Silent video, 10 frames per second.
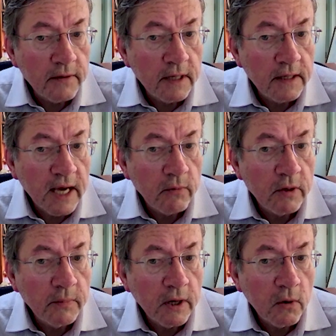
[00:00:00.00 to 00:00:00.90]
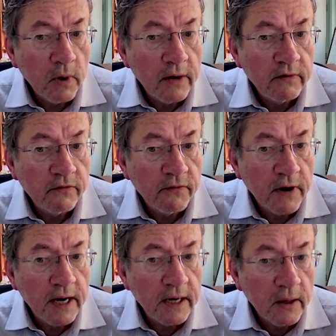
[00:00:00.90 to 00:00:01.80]
I think that would be a way of
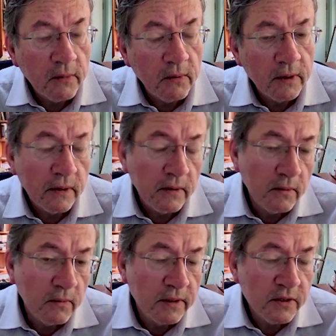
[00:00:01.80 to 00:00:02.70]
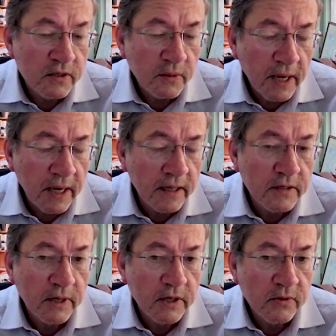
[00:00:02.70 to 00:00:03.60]
defining what this debate
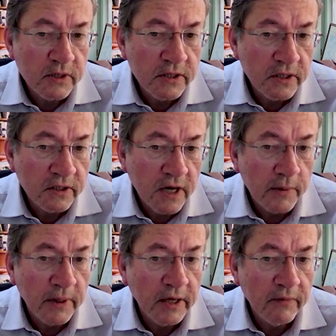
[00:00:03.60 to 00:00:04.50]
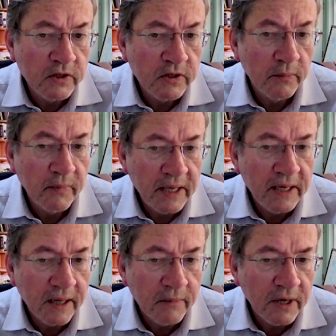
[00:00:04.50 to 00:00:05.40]
is about strategic autonomy, give it some
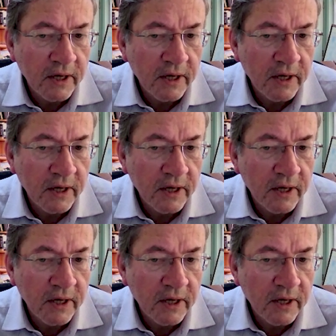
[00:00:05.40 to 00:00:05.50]
meaning,